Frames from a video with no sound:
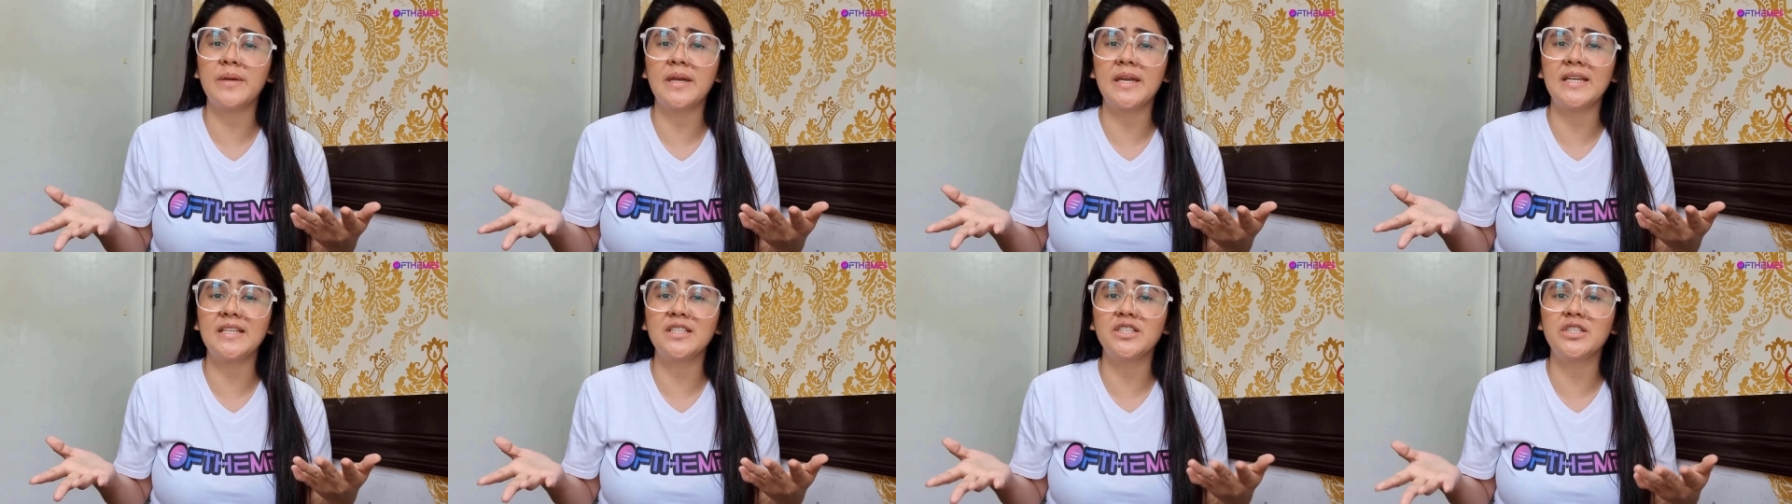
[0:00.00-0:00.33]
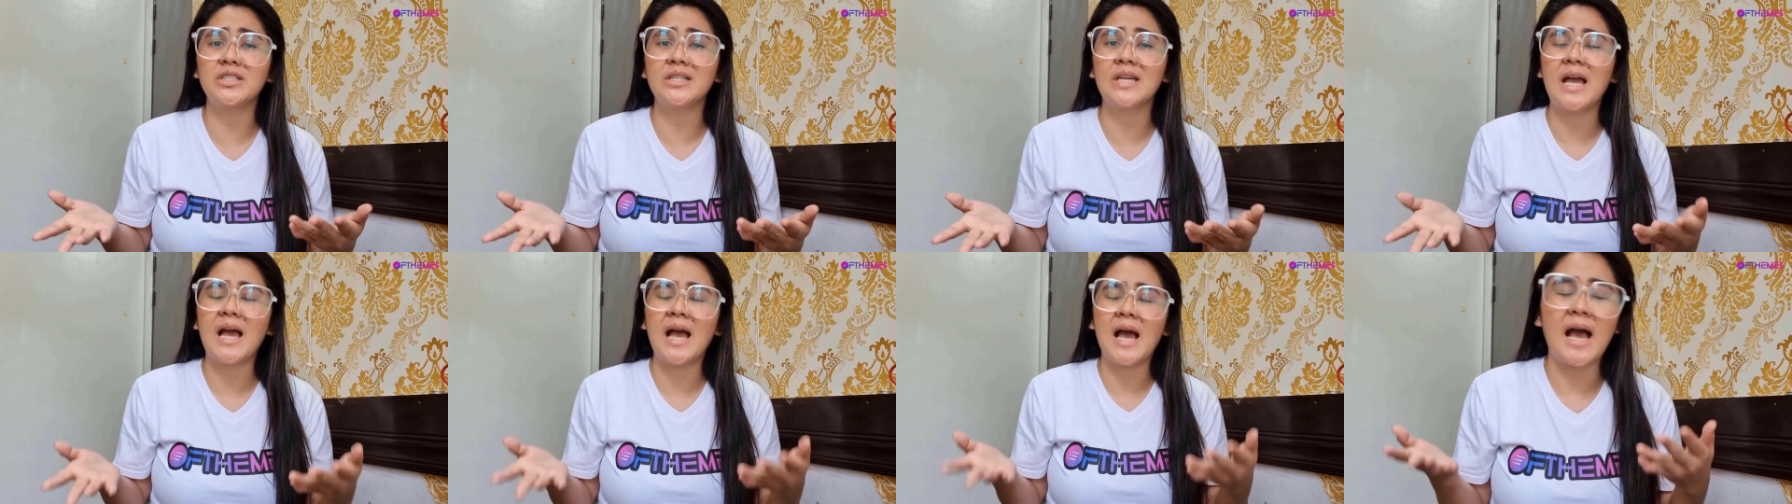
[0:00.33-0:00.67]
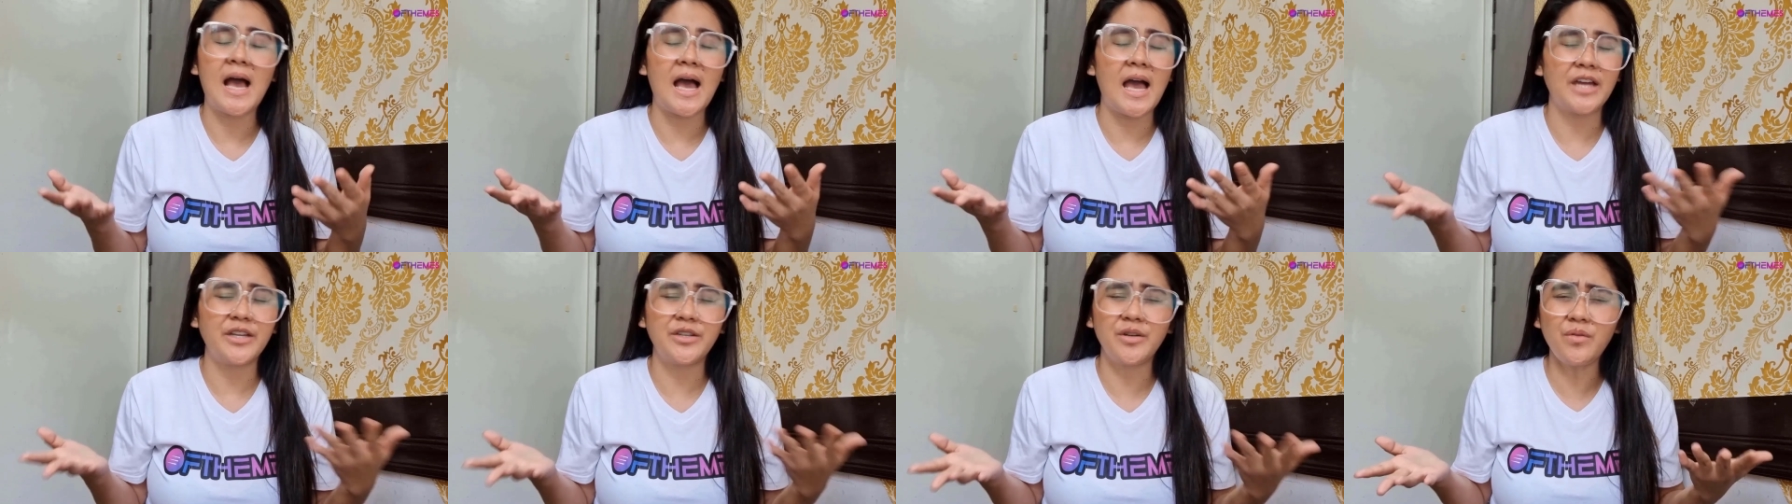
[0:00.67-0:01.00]
page,
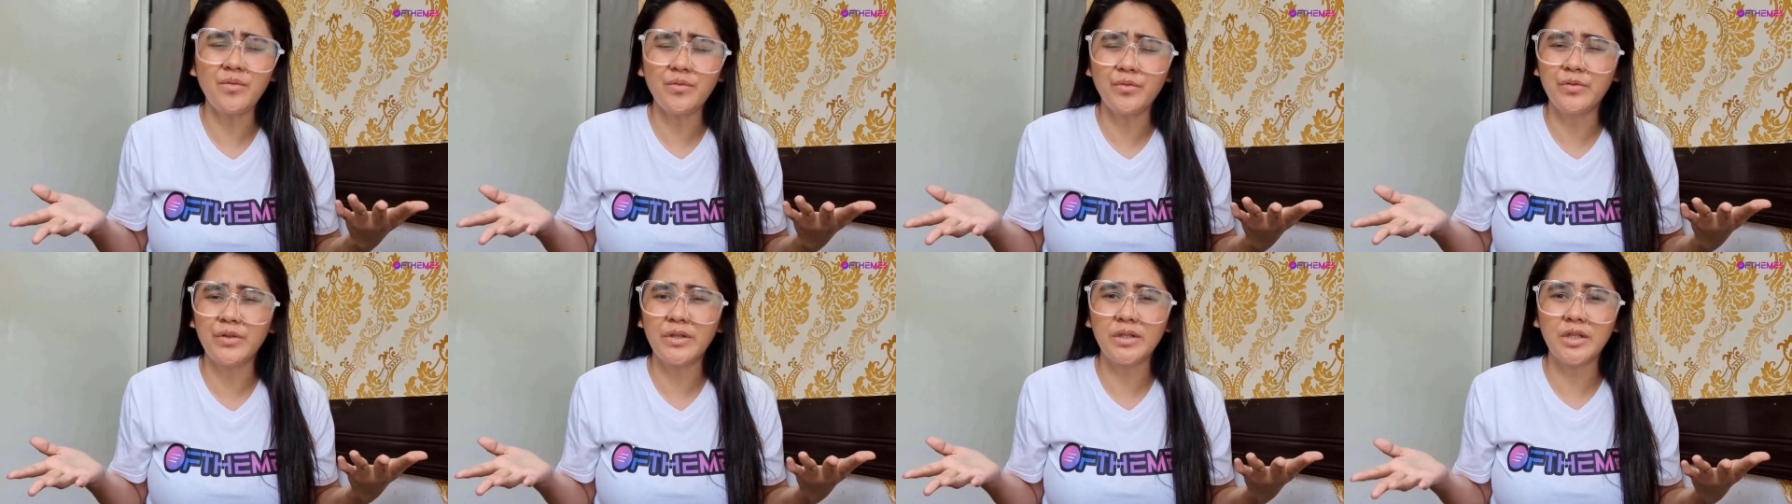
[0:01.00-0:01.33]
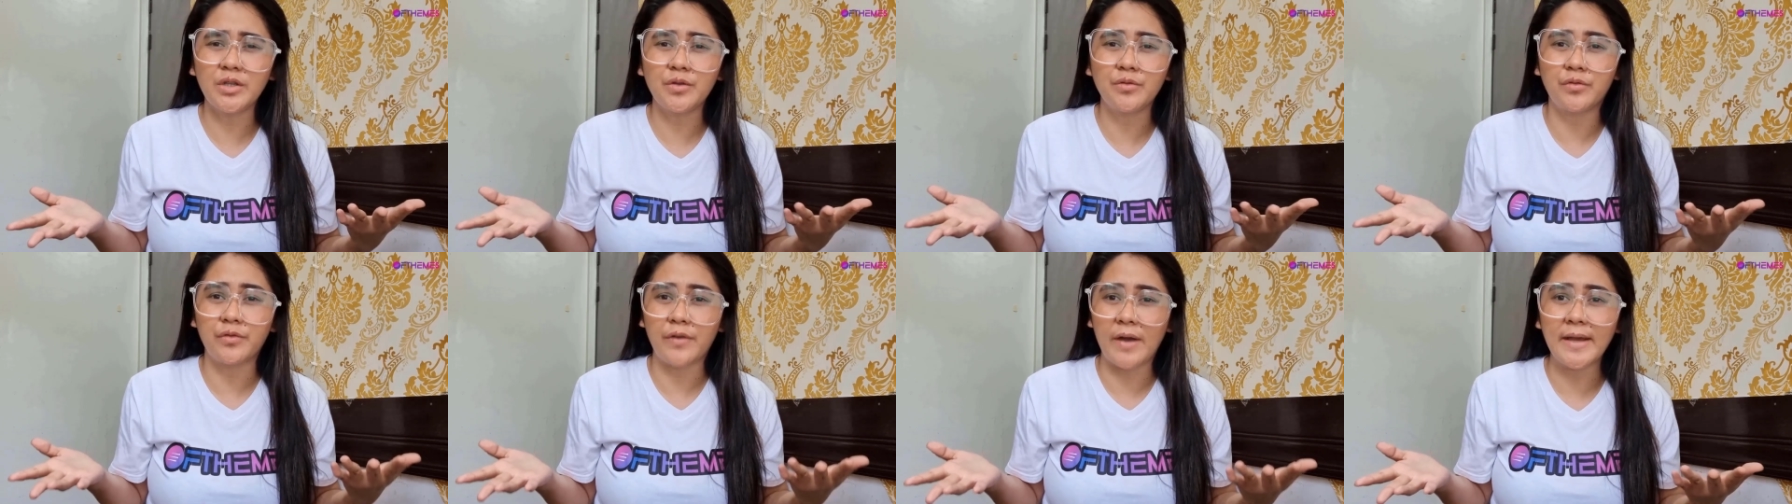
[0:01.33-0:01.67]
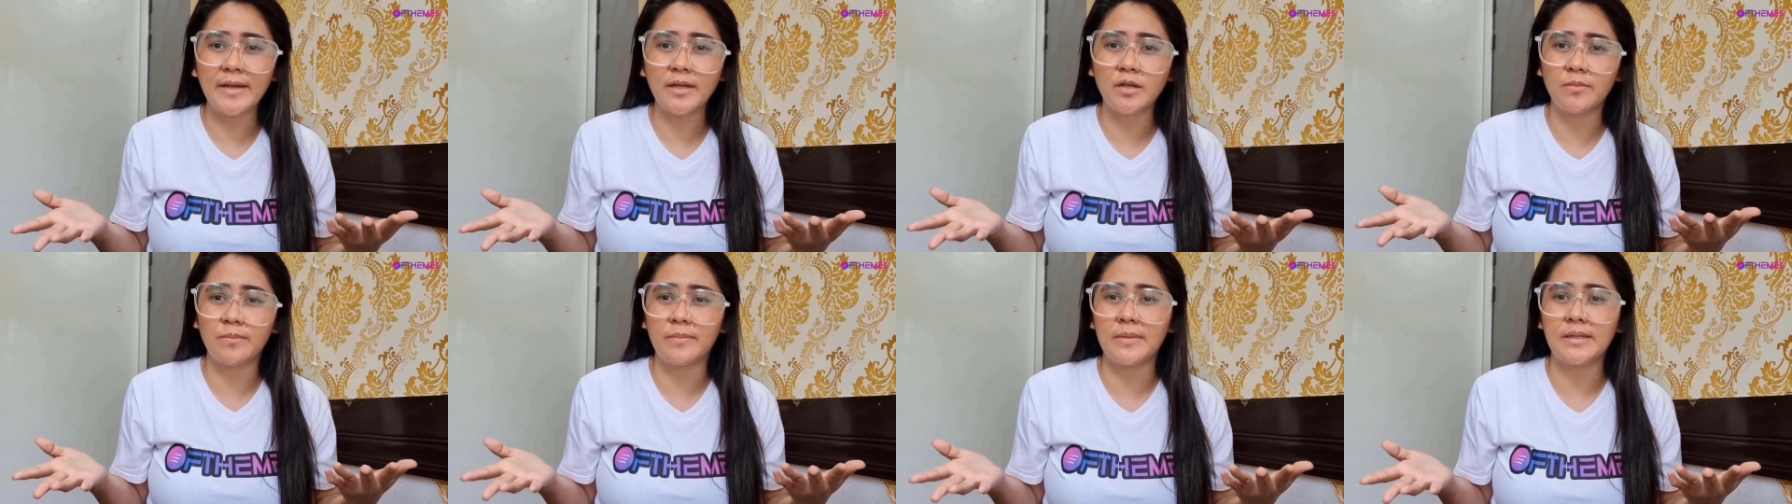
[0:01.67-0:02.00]
I don't really
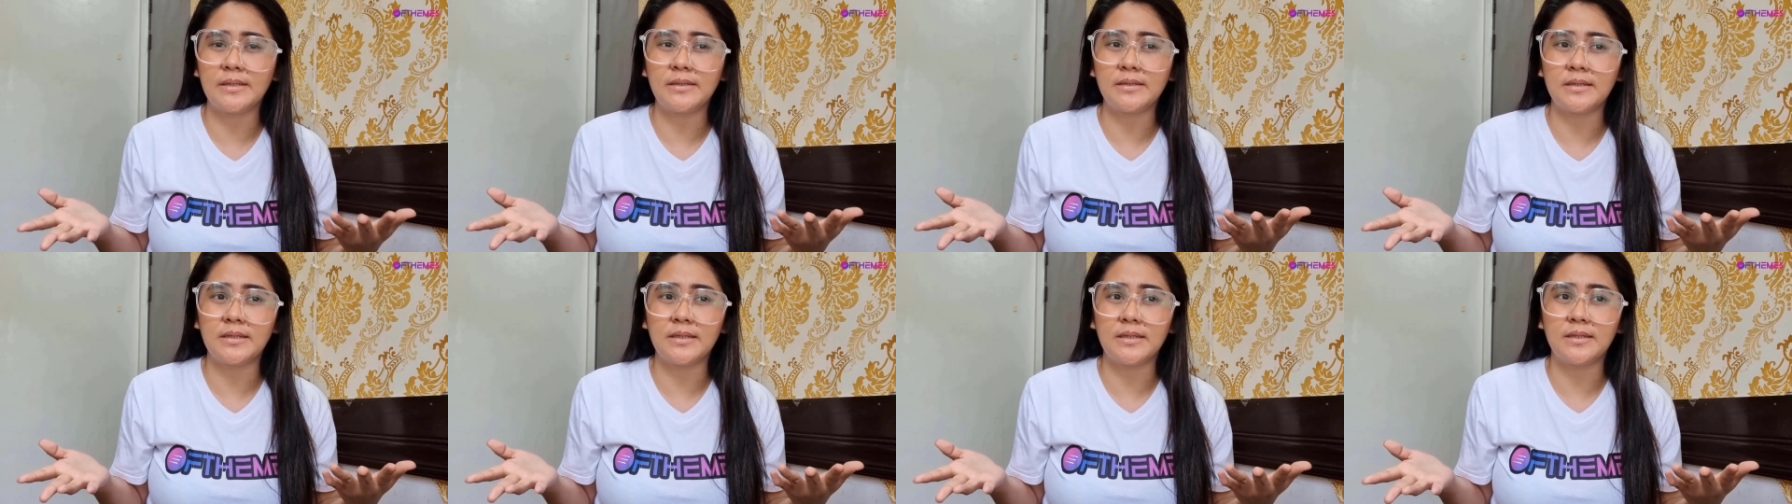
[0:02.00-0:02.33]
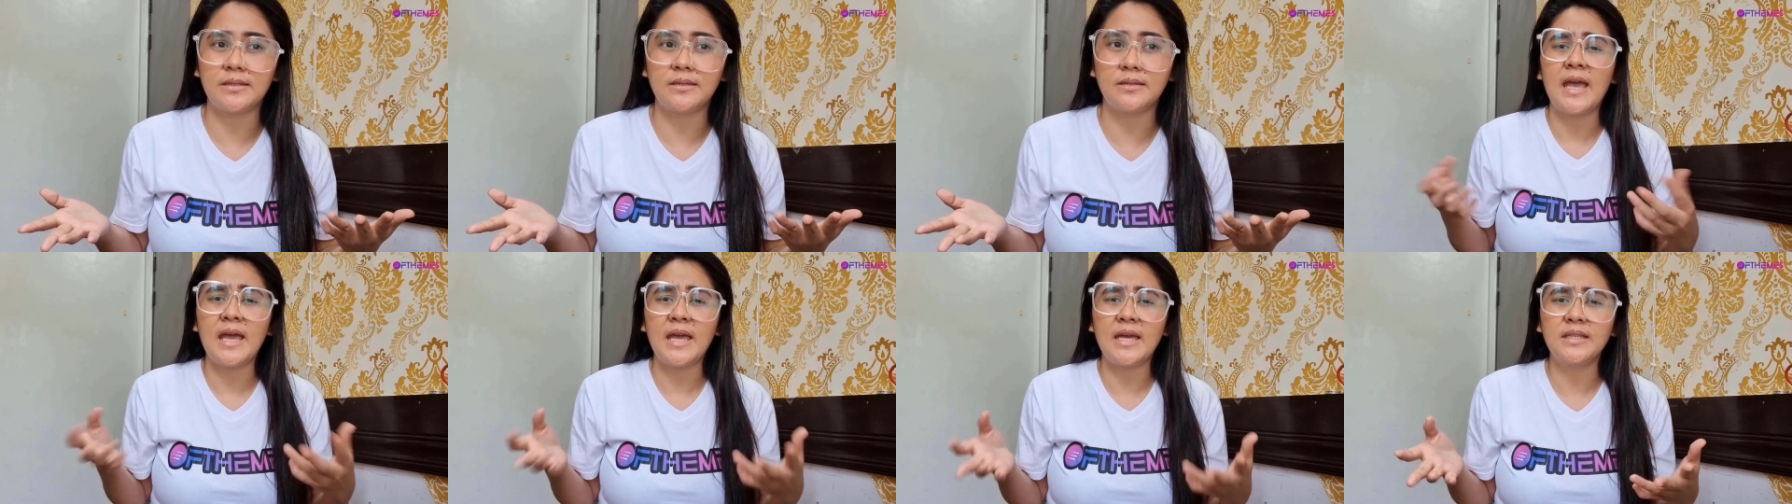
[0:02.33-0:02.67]
recommend it.